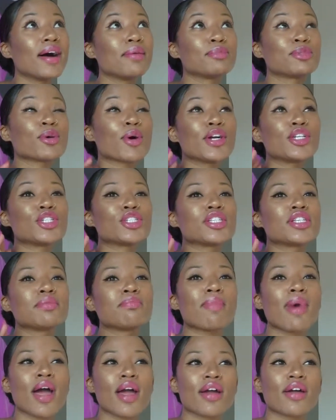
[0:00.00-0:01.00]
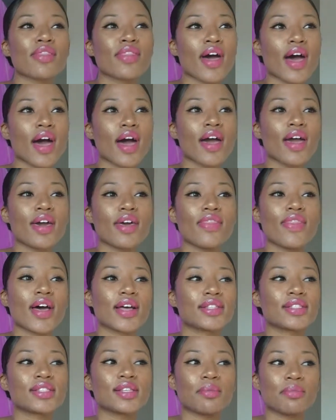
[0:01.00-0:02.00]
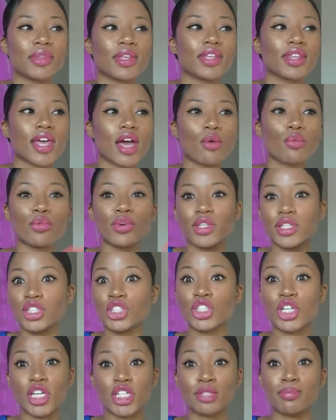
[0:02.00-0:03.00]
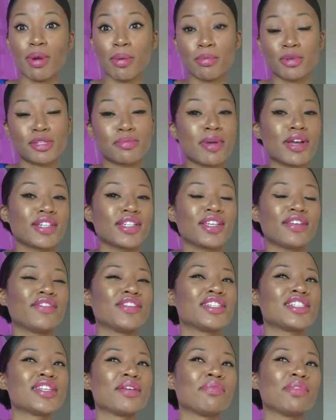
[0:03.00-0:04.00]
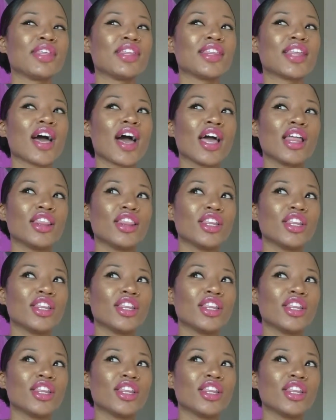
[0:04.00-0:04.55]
So I just admire that, and that's something that really changed my perspective and something that I